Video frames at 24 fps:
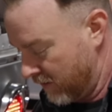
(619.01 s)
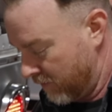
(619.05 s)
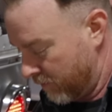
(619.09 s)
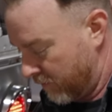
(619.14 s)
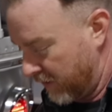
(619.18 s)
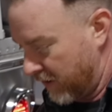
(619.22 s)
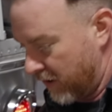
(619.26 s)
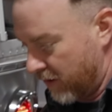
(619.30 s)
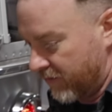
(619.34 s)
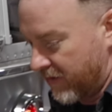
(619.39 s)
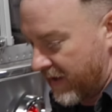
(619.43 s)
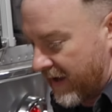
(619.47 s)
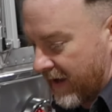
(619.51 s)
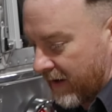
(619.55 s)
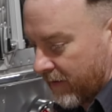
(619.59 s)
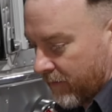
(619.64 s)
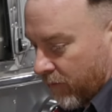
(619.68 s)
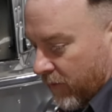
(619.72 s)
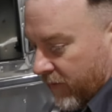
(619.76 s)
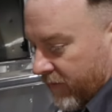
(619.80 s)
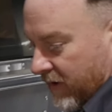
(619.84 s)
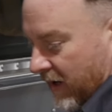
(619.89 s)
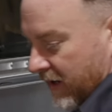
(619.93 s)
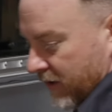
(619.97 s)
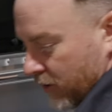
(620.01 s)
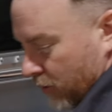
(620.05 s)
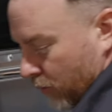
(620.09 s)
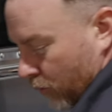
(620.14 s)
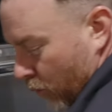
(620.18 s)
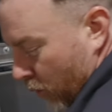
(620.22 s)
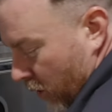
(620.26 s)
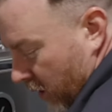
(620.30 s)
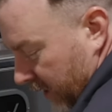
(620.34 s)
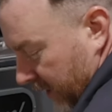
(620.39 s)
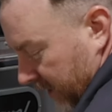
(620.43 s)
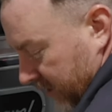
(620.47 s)
Below that, we've got your
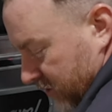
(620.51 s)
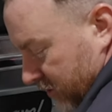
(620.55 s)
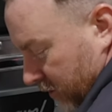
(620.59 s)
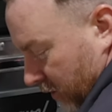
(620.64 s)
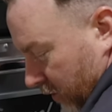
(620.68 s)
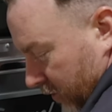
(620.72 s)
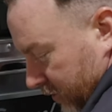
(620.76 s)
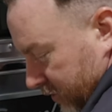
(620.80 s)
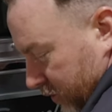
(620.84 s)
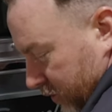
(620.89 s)
one external